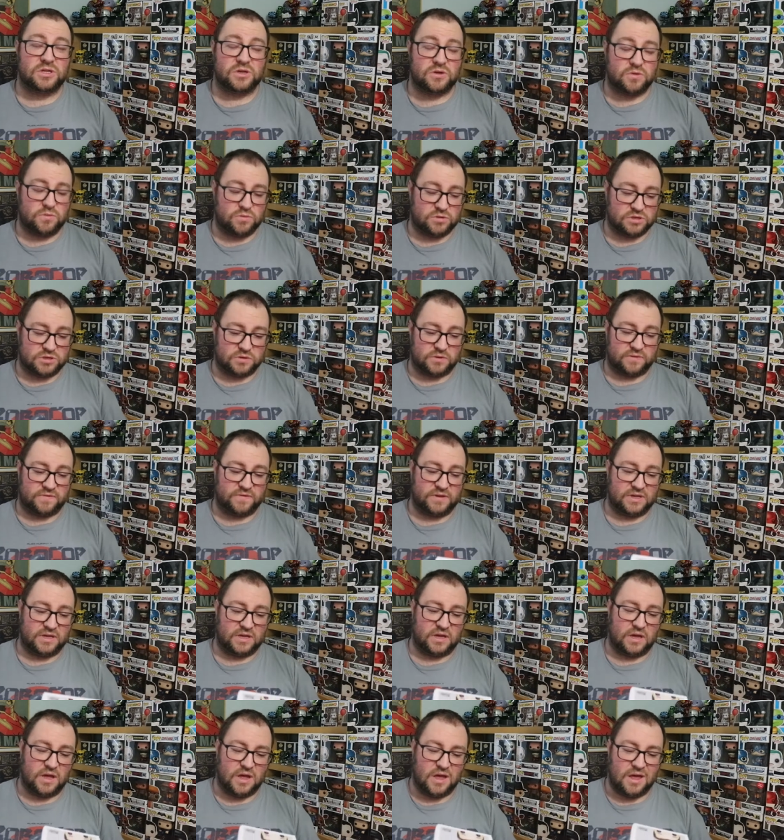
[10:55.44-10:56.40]
to, so I
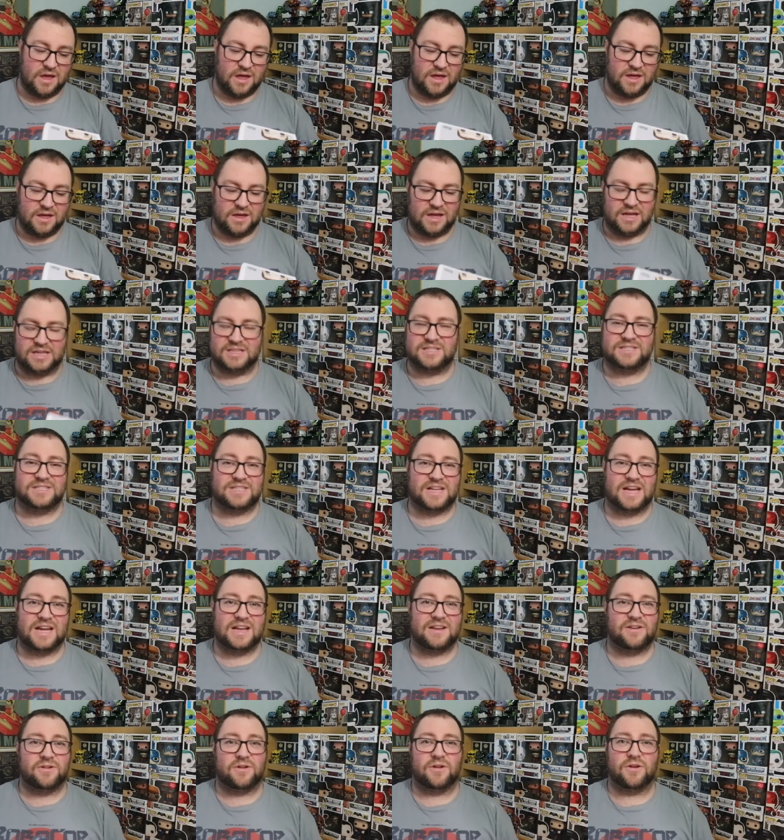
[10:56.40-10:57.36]
think a
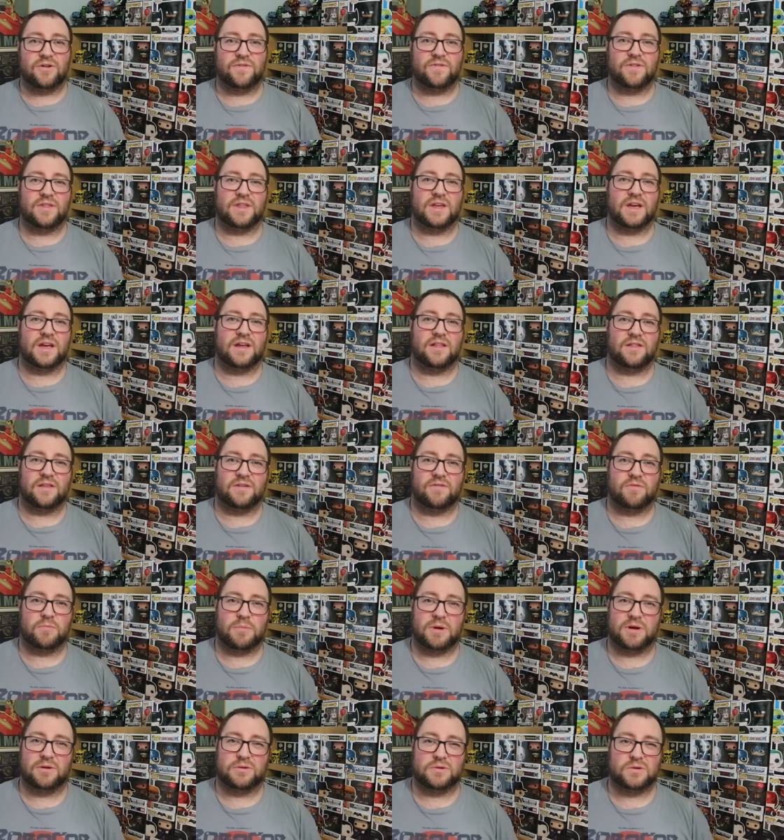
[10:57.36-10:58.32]
standard over there, they're
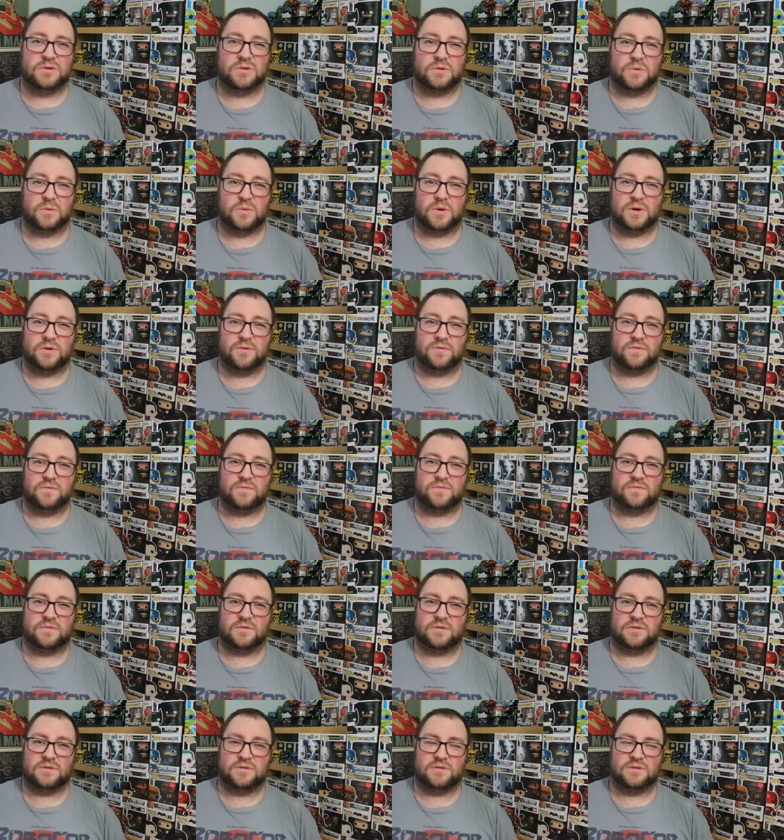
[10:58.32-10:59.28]
about 12,
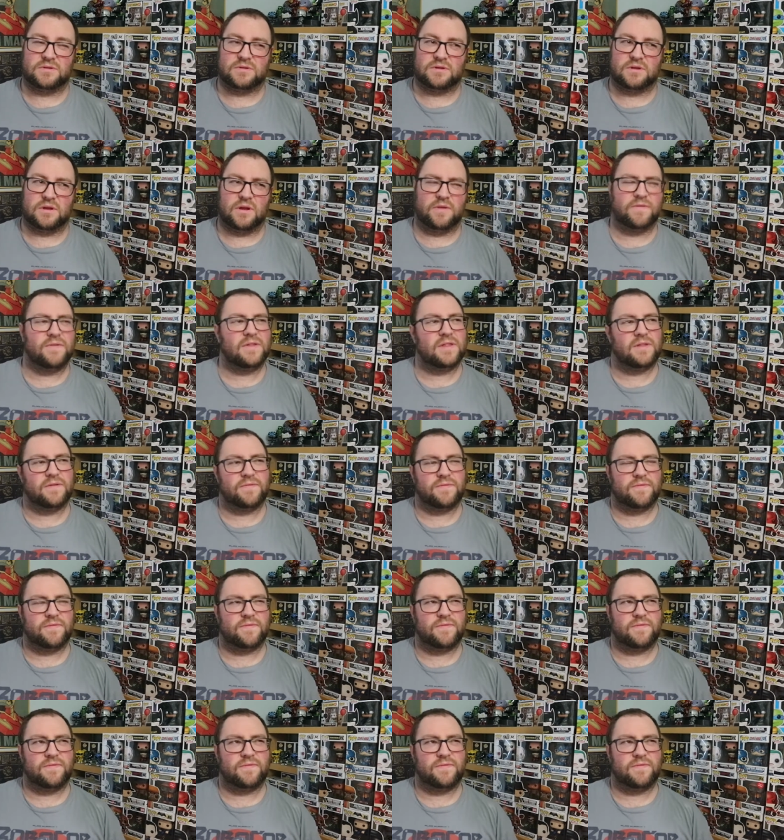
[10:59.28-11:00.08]
I think they're